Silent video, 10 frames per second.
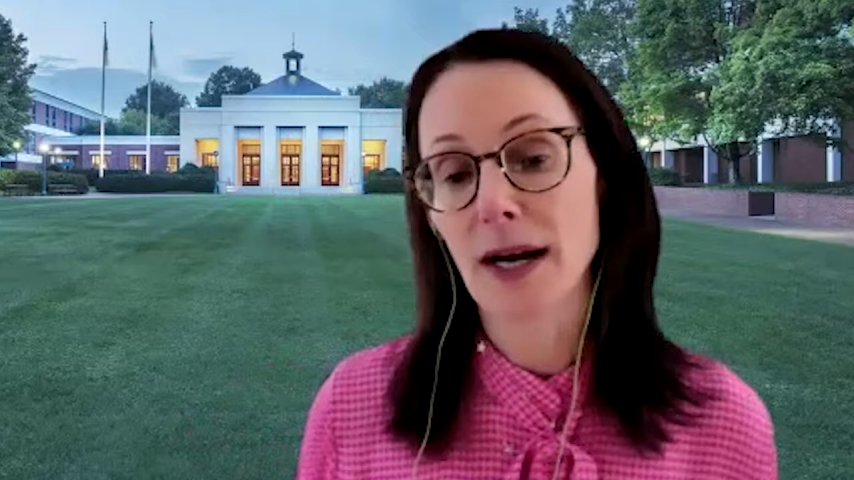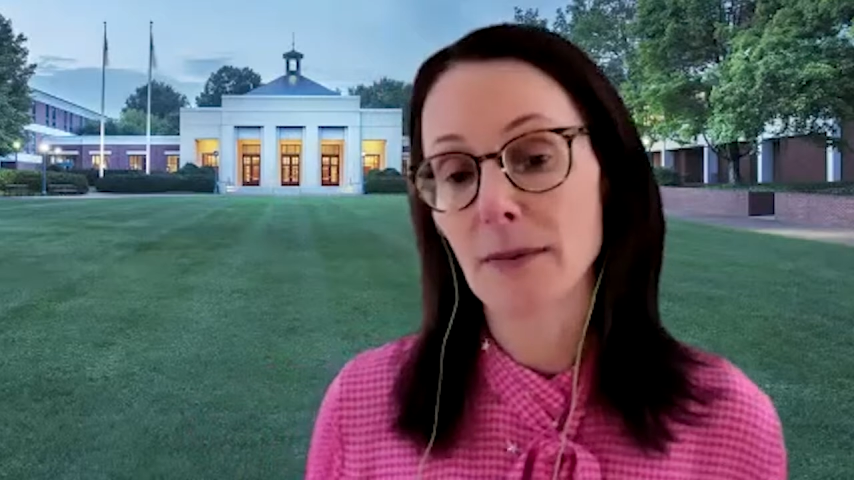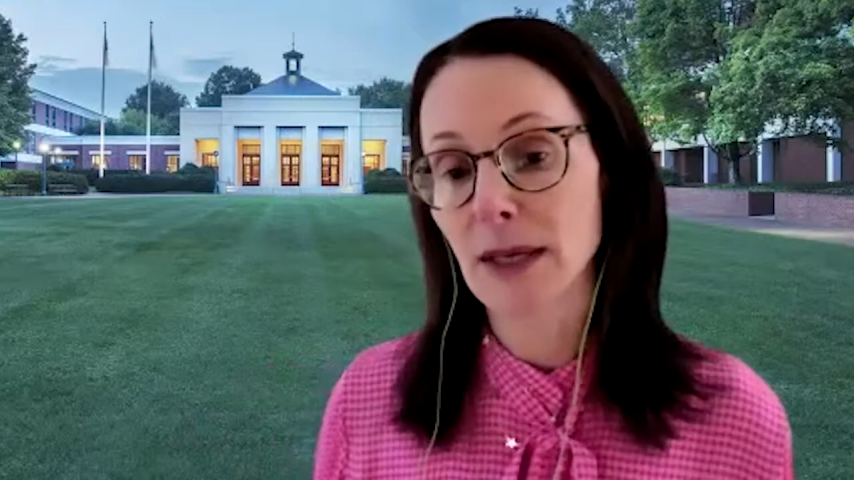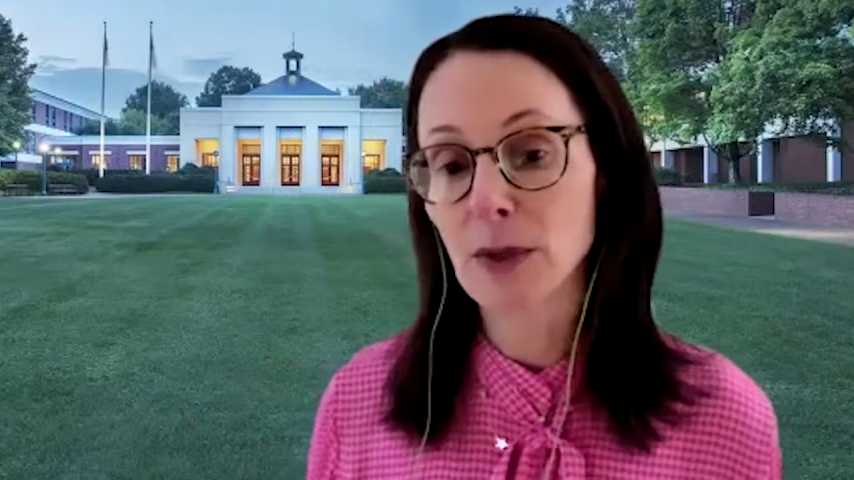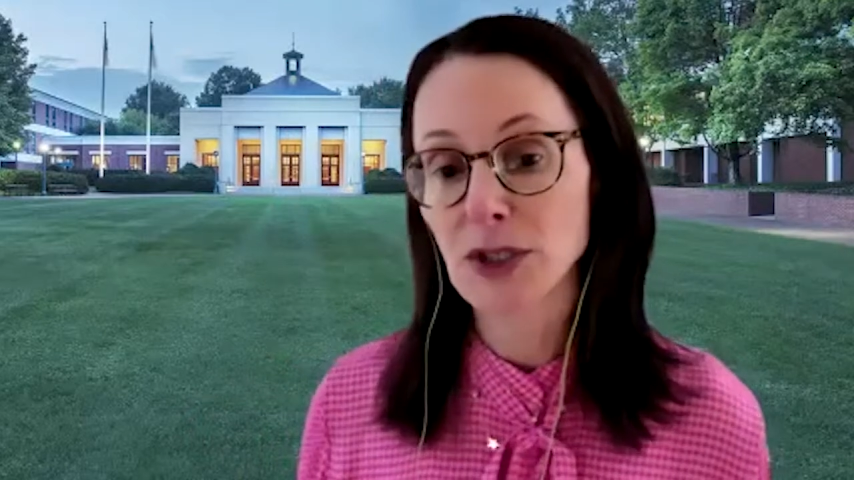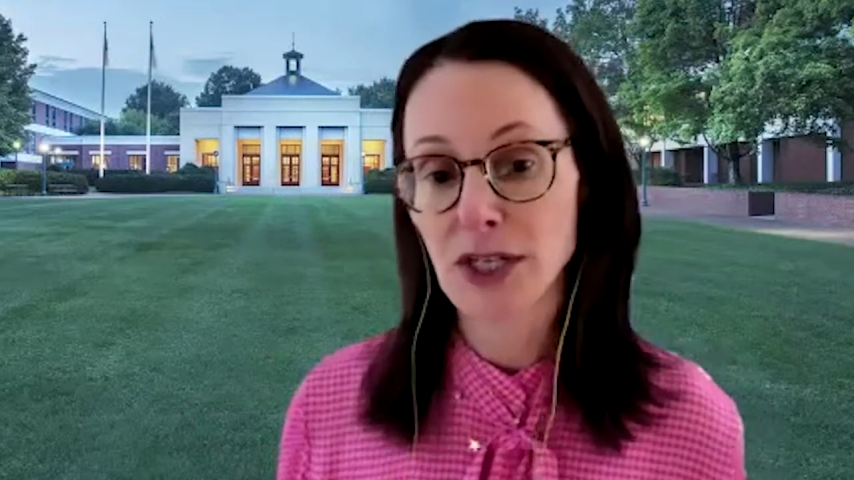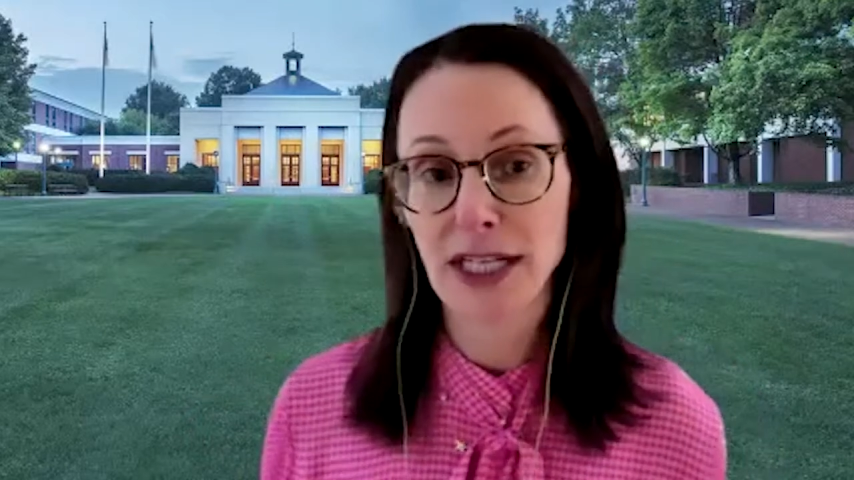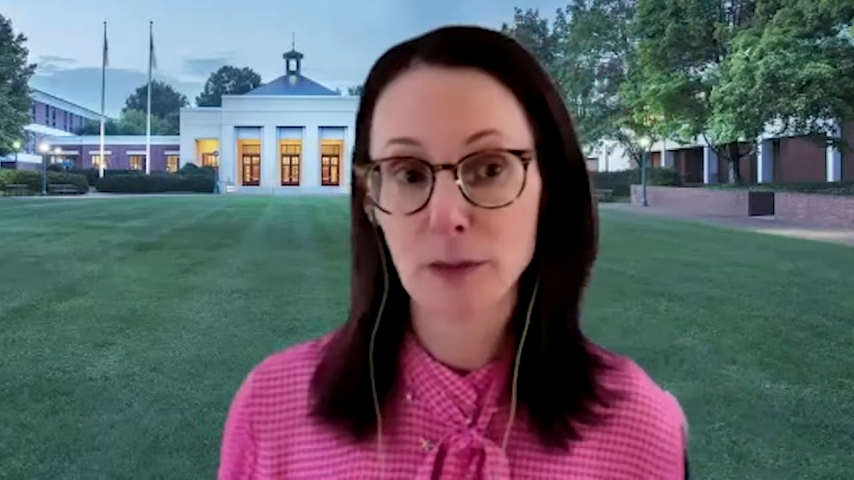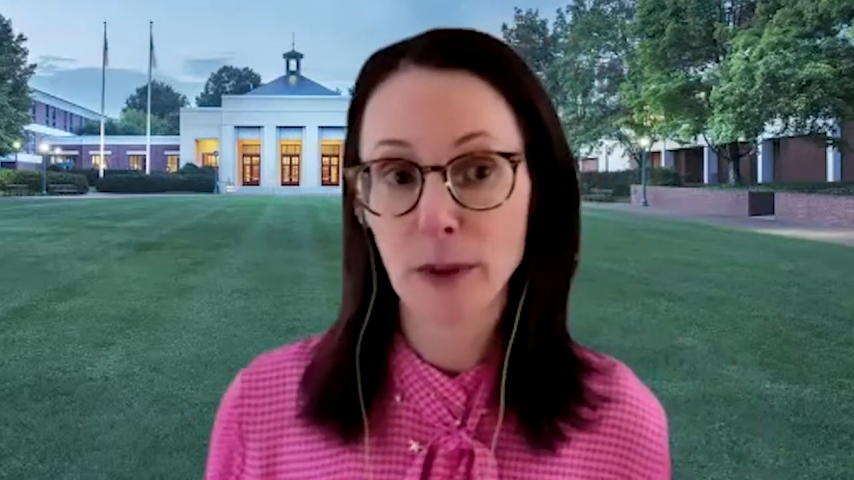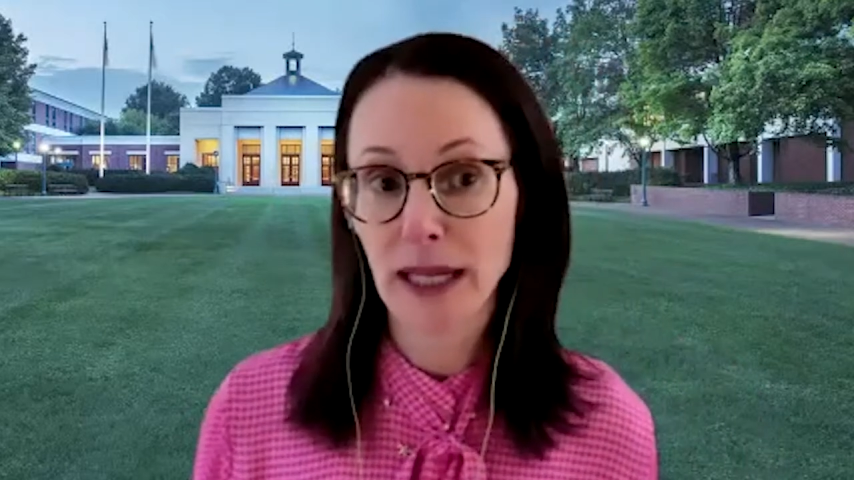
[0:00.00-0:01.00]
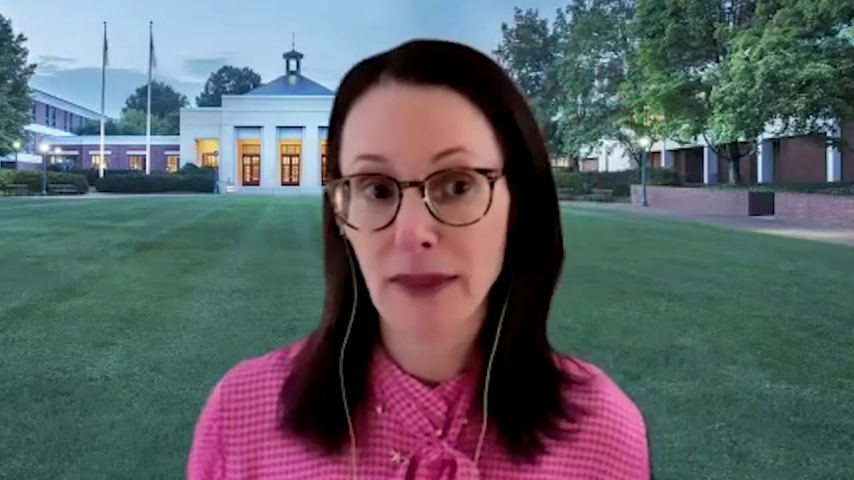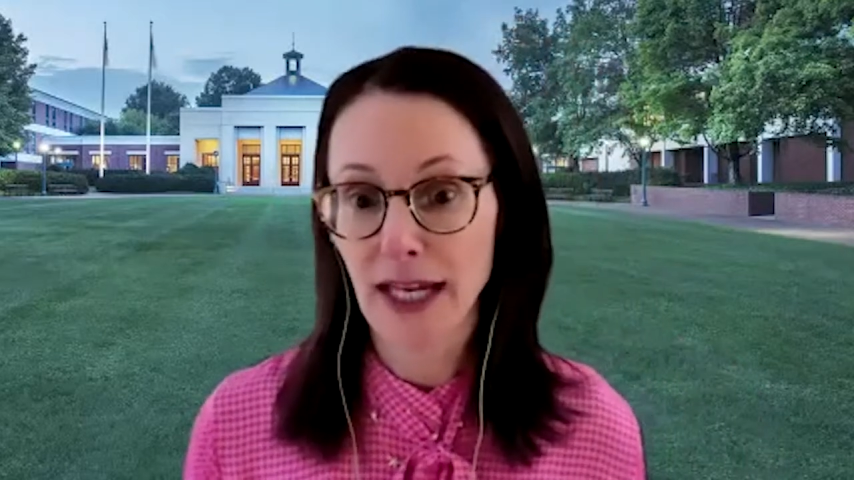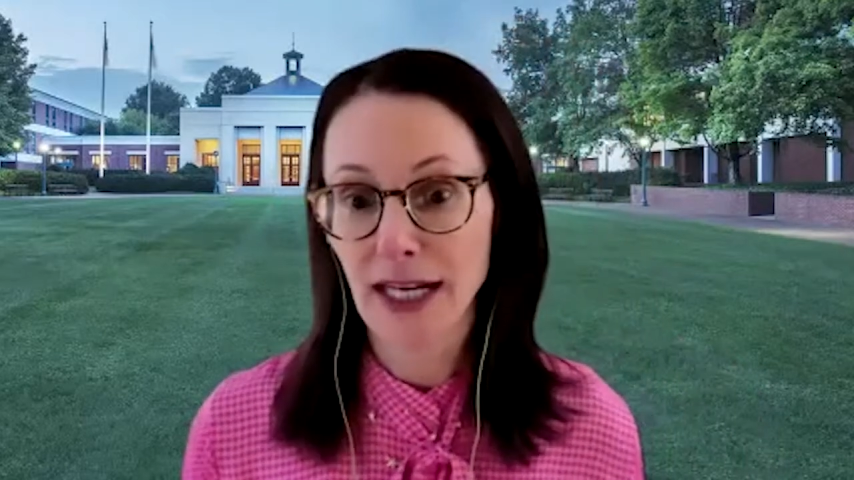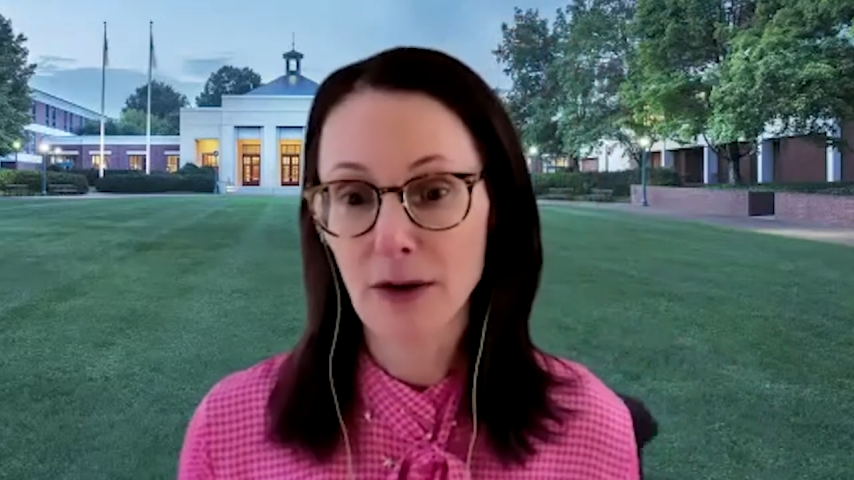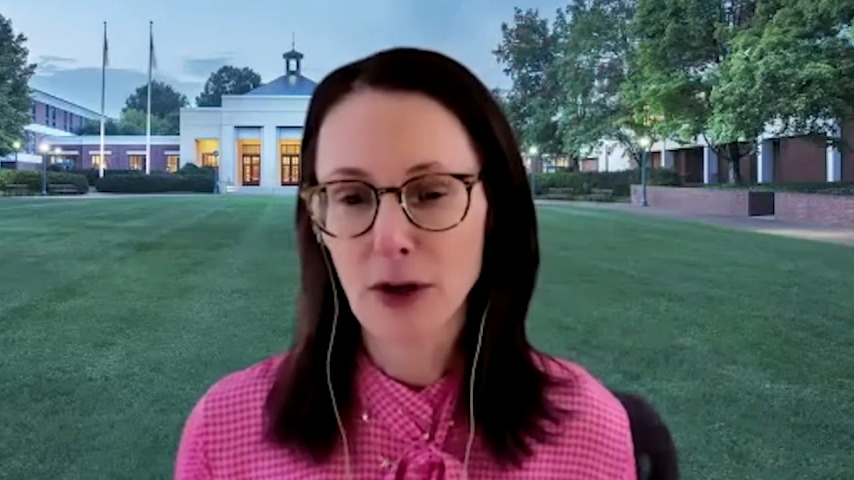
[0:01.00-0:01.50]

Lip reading: in which it explained that